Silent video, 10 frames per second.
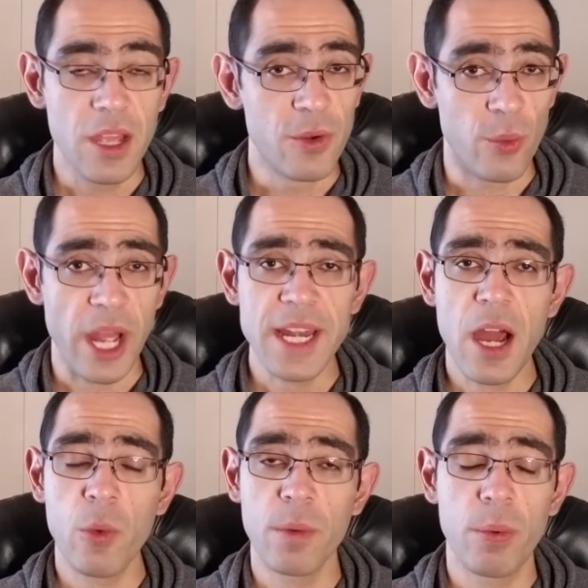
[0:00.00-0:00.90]
Right
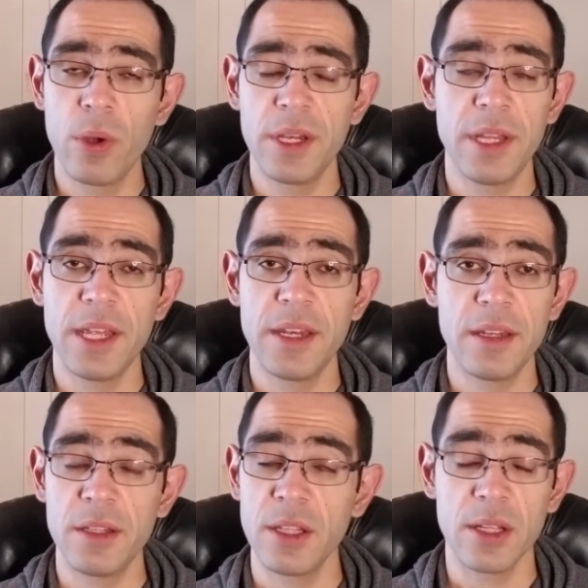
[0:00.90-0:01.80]
now, we're putting
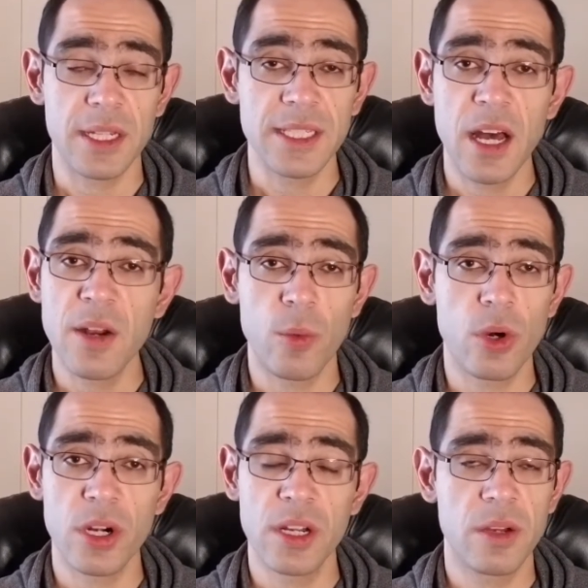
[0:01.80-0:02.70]
in, you know, a ton of
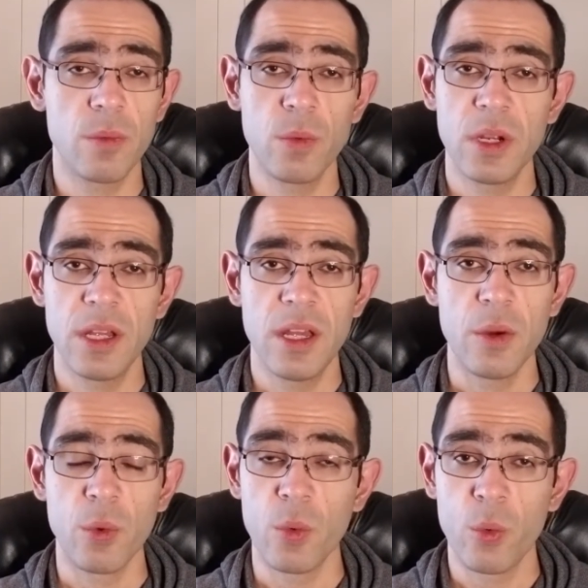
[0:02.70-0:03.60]
work.
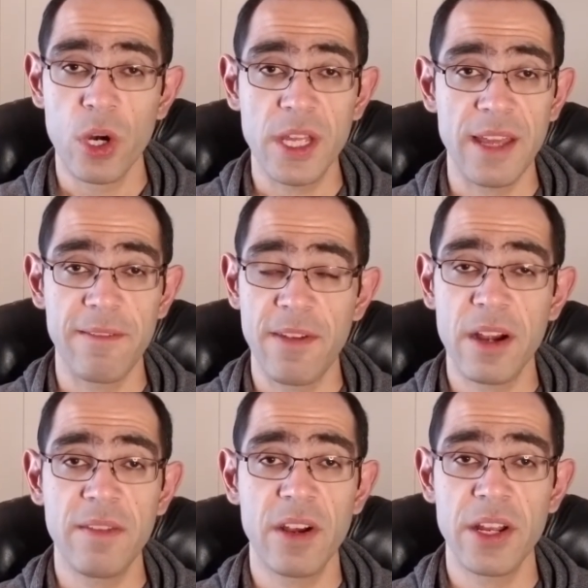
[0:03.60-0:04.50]
We're working
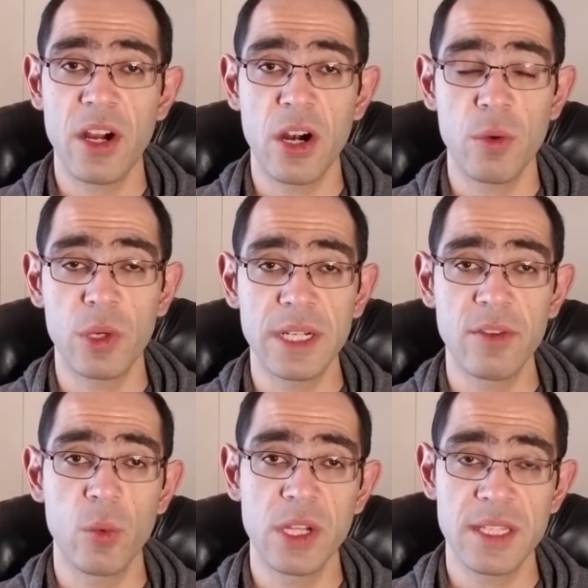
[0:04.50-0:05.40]
very, very hard while
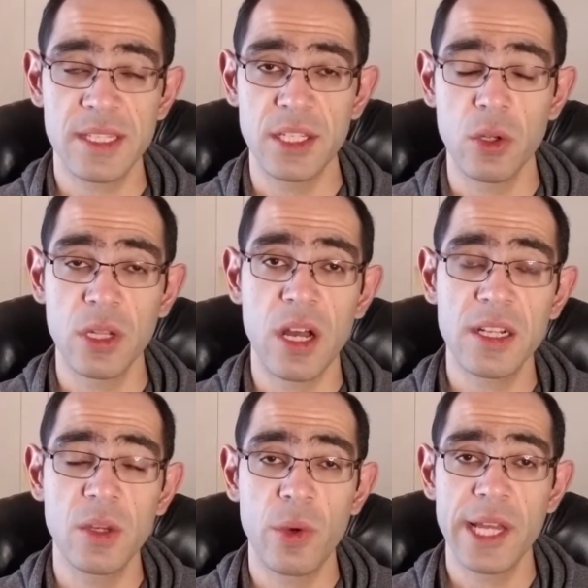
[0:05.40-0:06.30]
everyone's, you know,
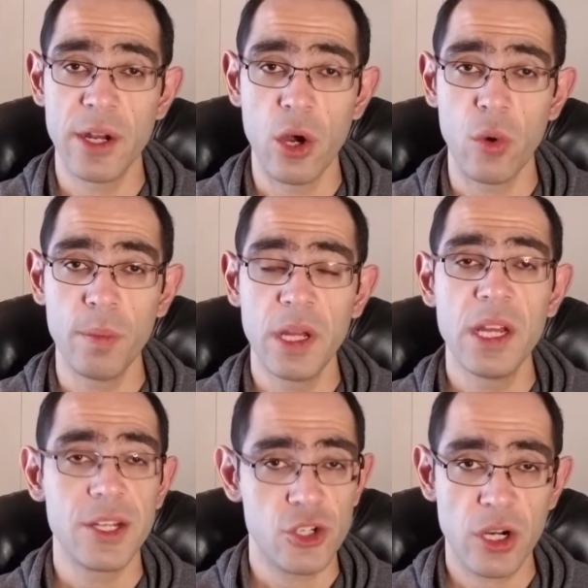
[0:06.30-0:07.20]
locked away at home.
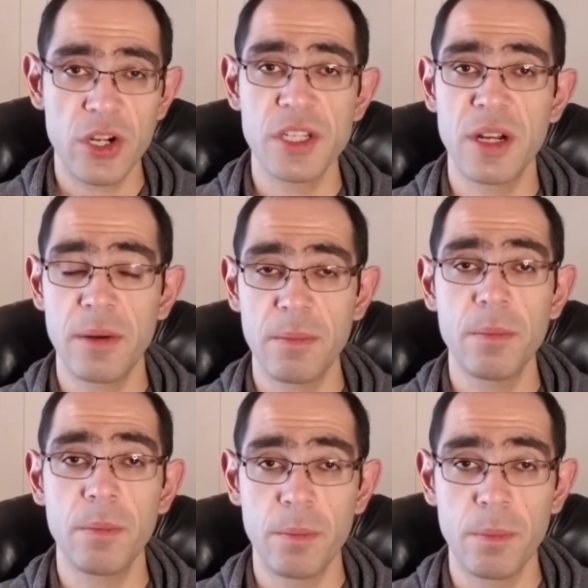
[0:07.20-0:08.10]
Truckers are
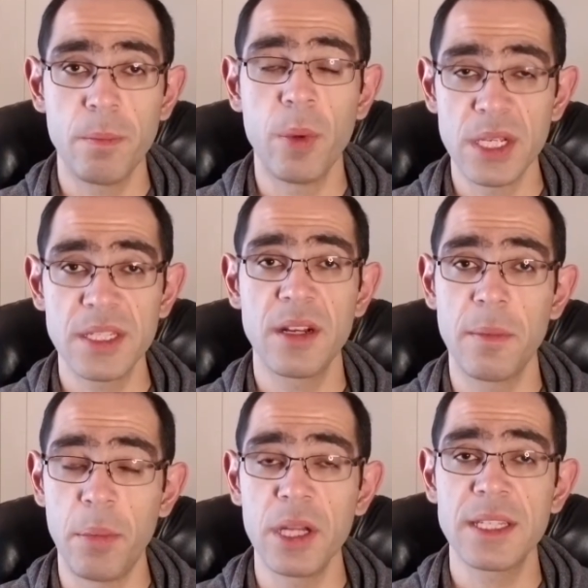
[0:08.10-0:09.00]
busting their
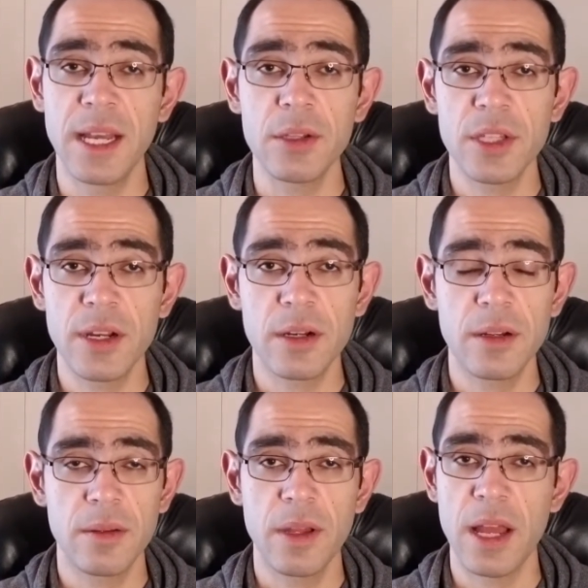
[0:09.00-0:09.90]
butts out there.
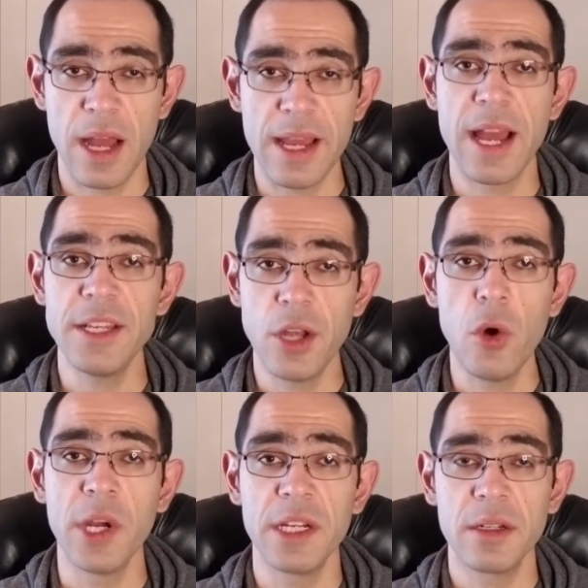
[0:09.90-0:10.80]
I, I
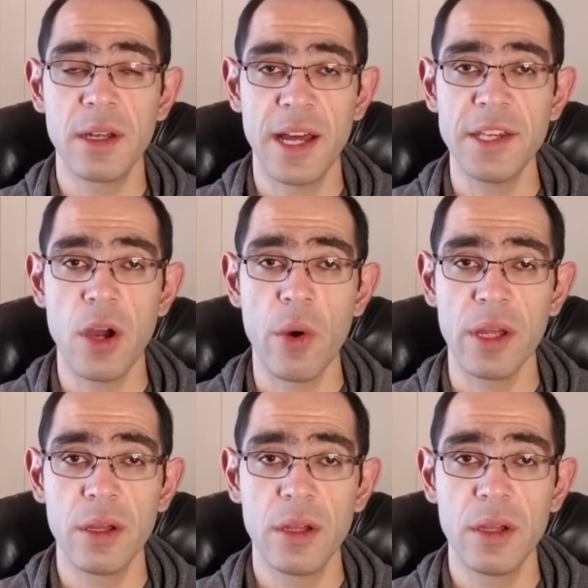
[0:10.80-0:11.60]
know it. I know it.